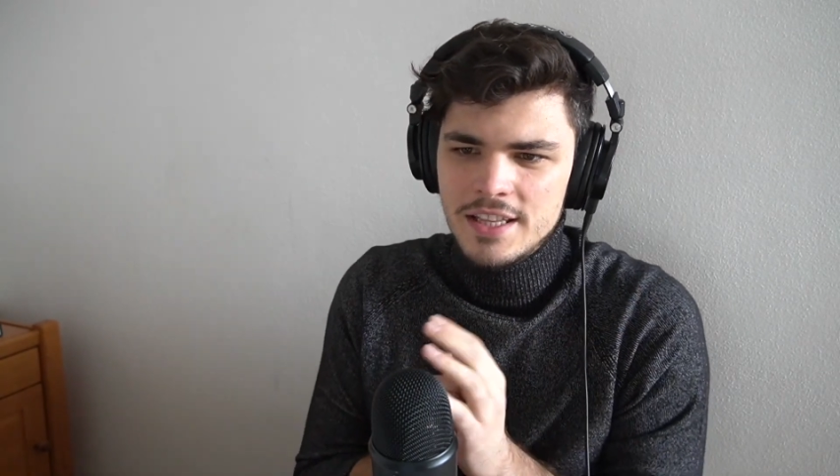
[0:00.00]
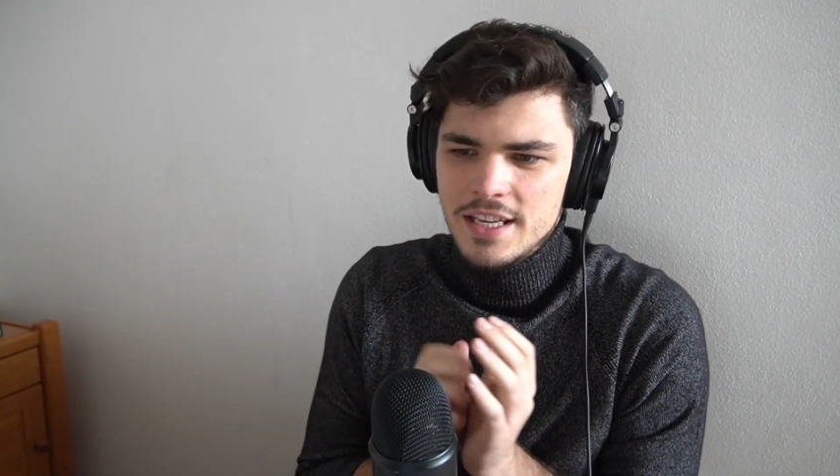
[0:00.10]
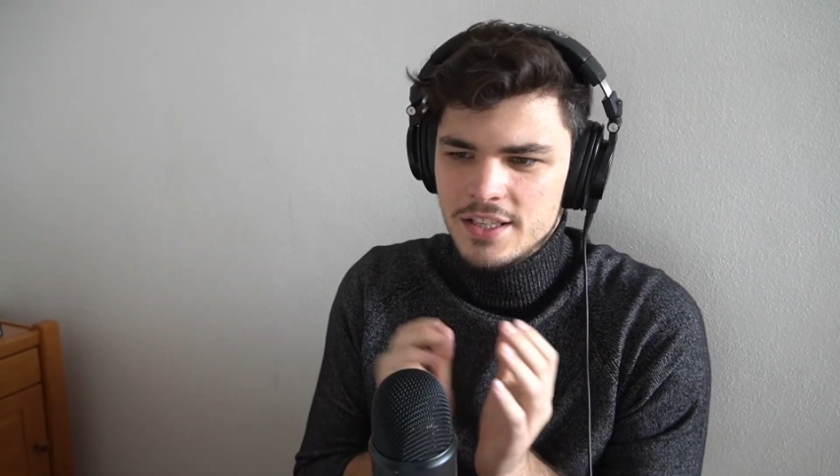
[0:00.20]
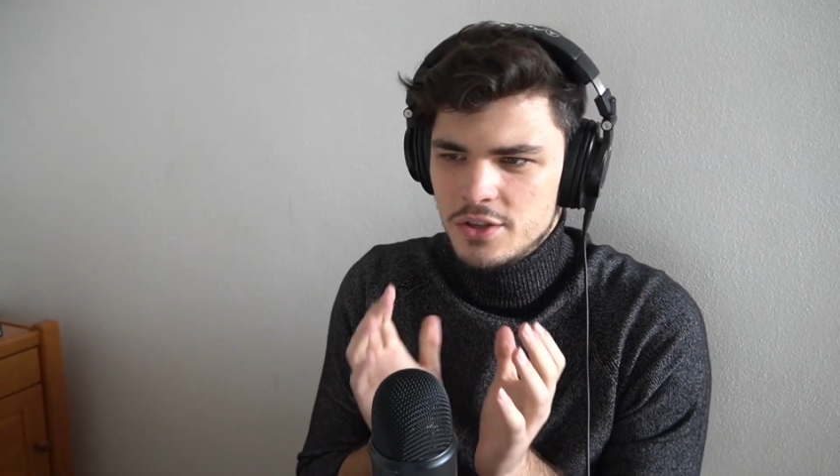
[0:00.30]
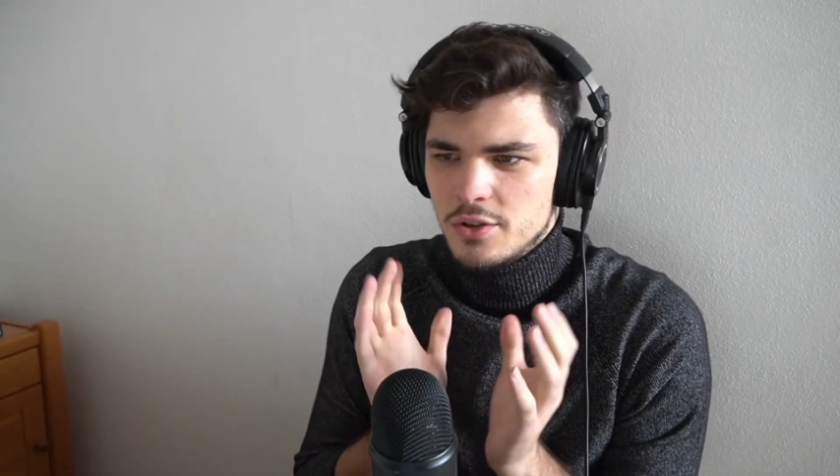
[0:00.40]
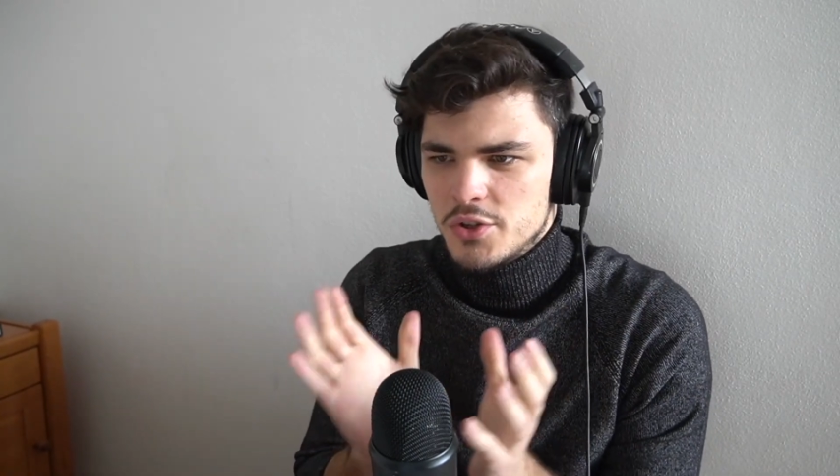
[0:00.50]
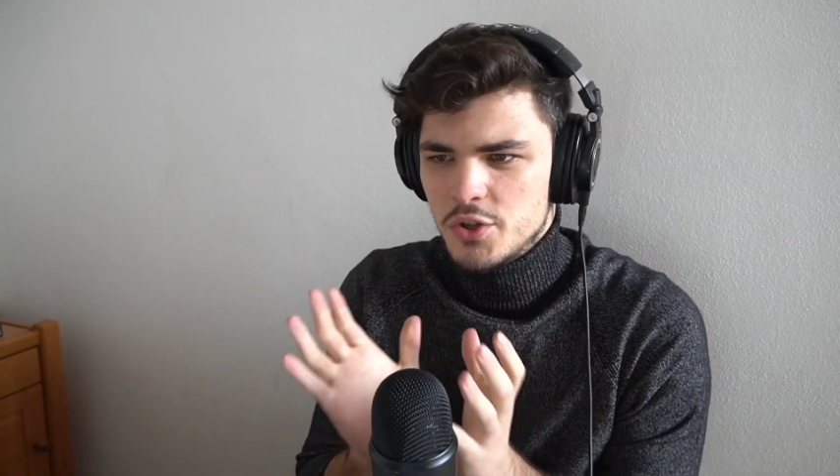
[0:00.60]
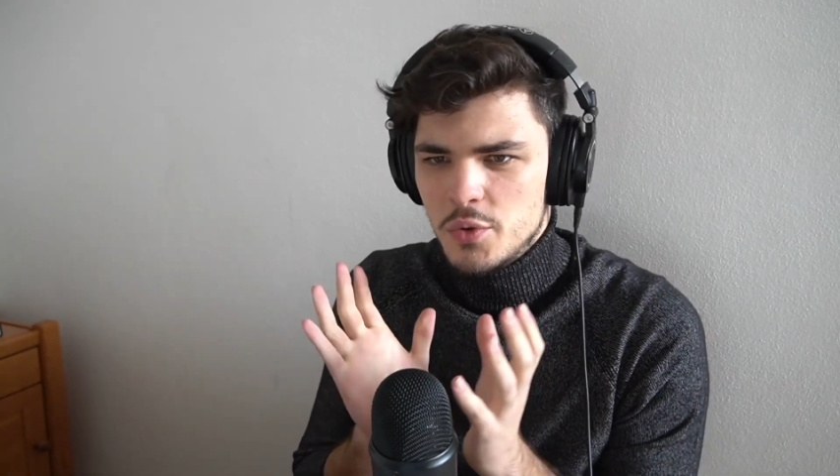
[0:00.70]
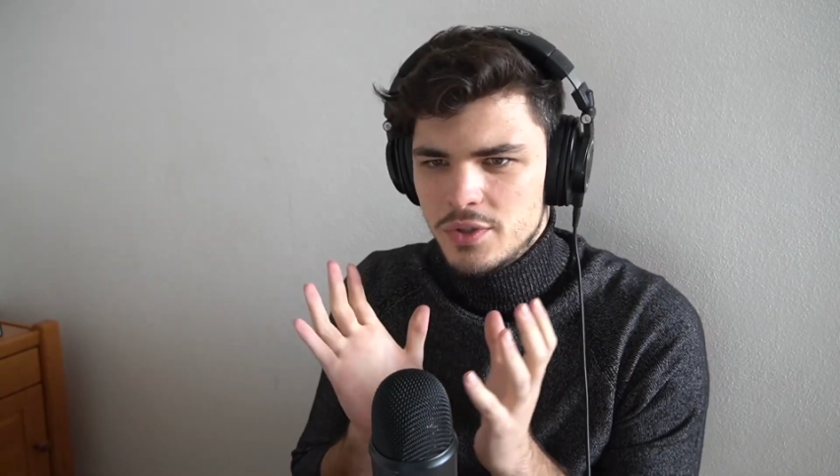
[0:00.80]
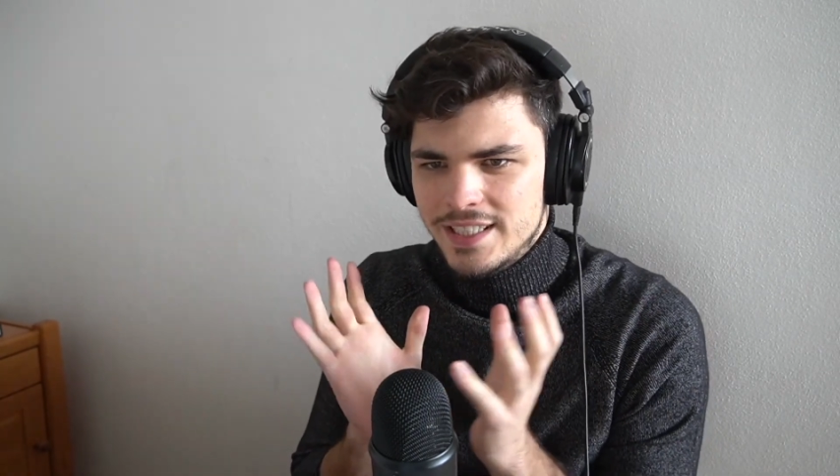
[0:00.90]
it's not
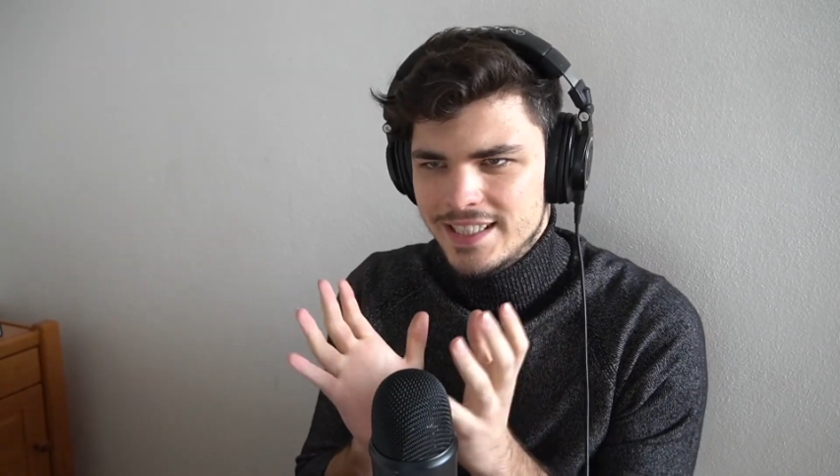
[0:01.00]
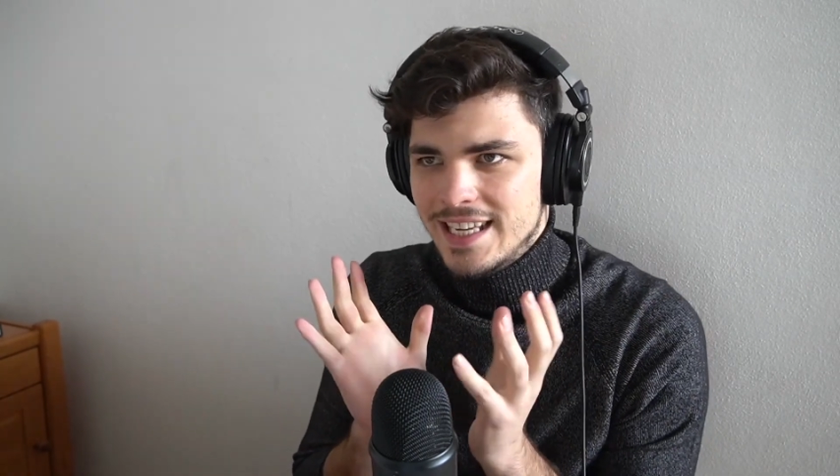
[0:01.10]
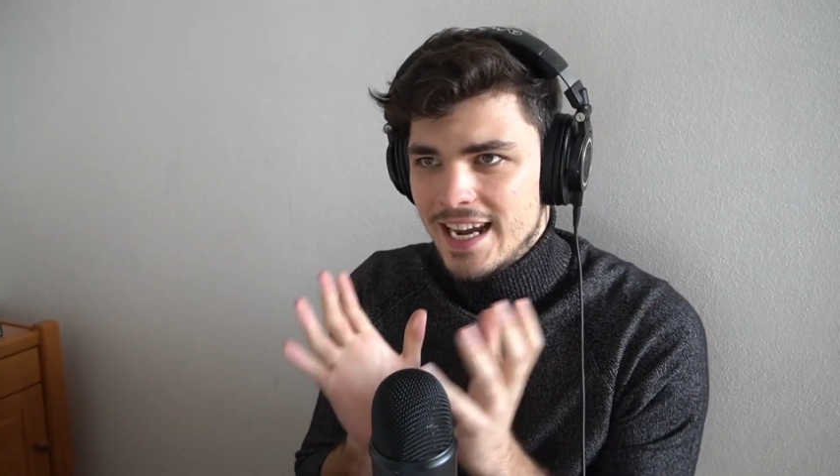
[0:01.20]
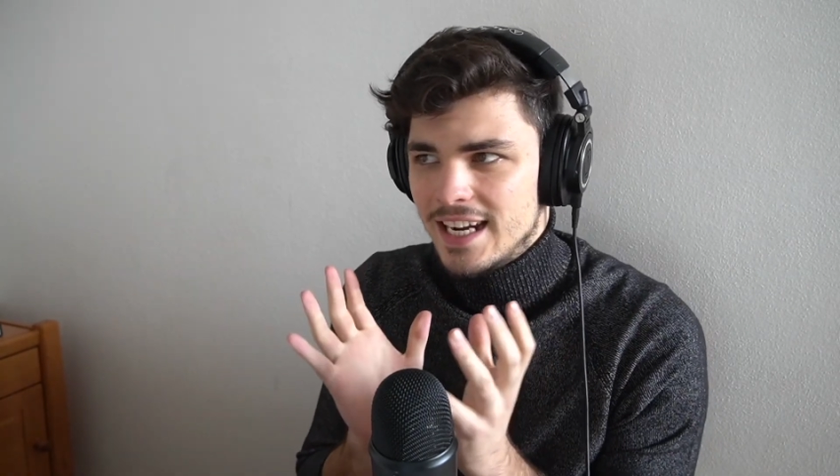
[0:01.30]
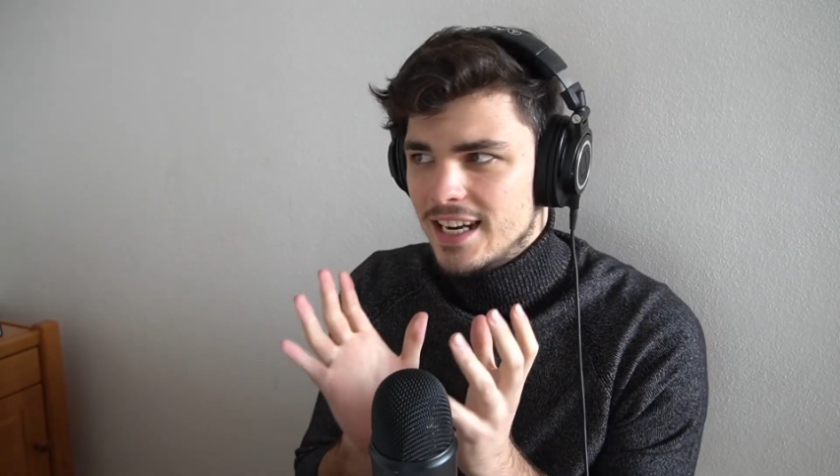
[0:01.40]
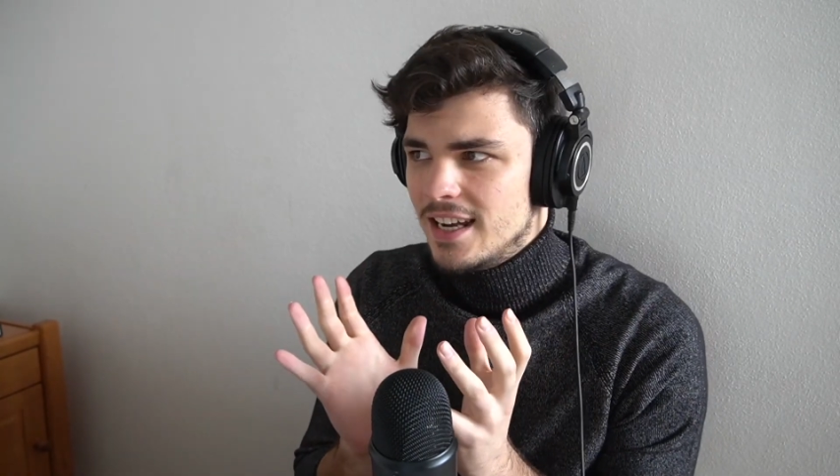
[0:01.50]
so tech